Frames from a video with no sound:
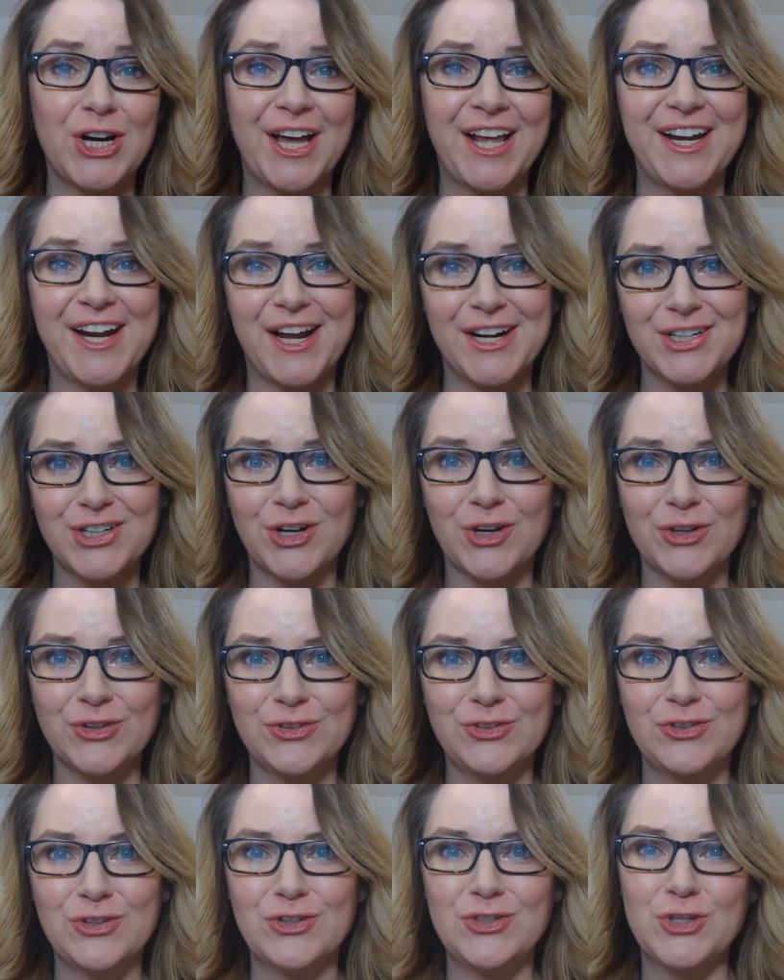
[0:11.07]
and
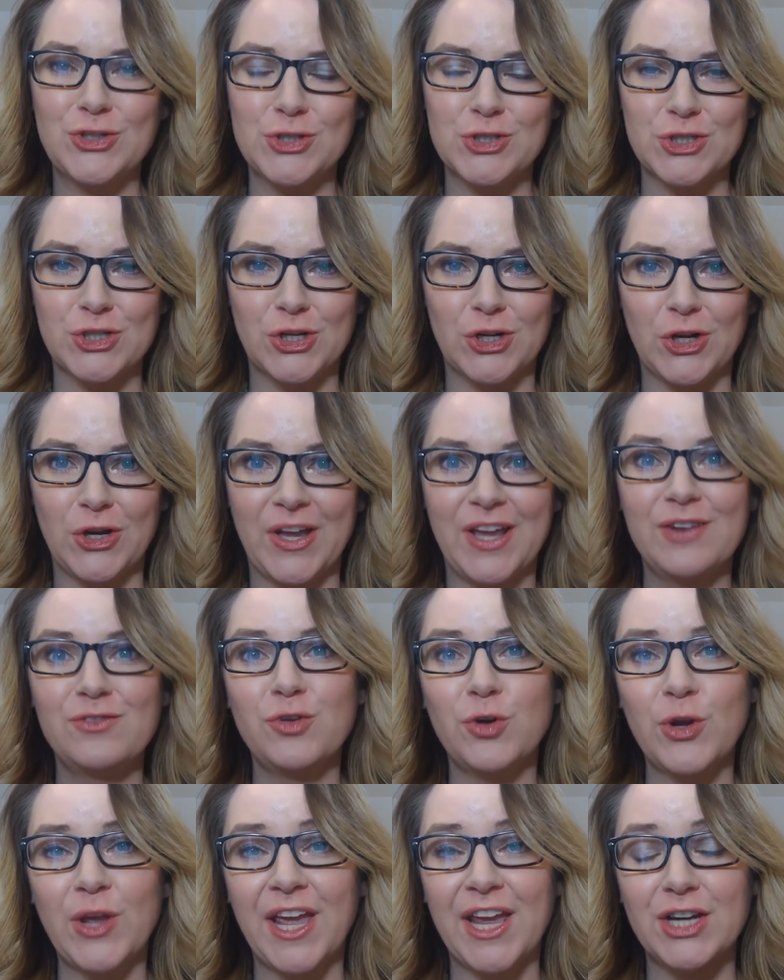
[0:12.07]
unconstitutional
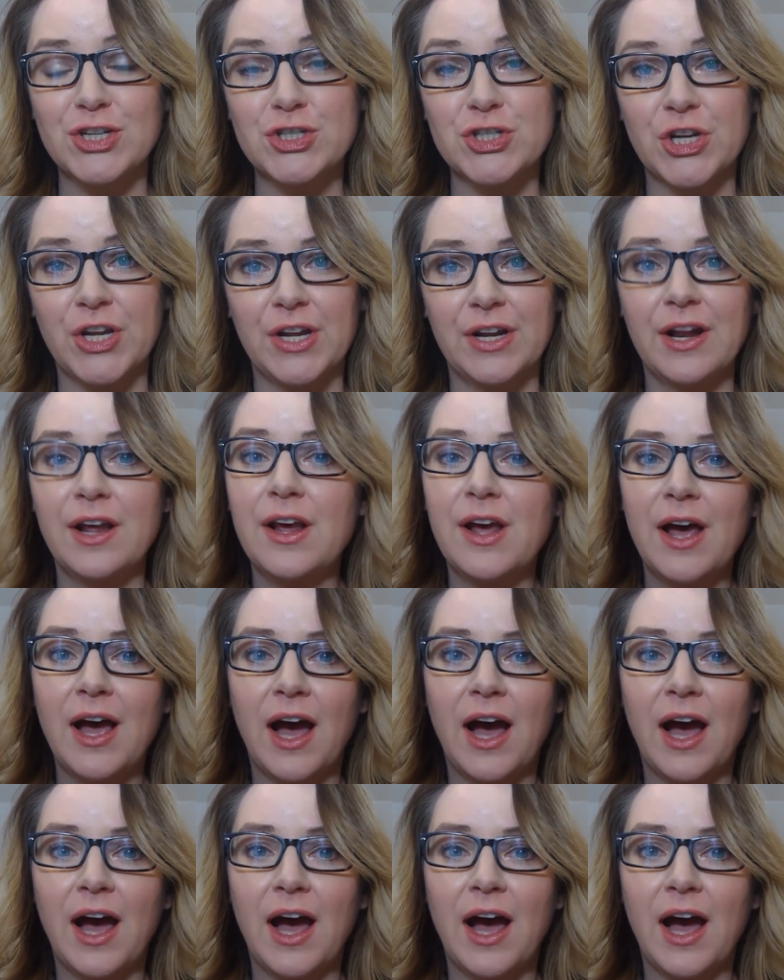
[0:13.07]
invocation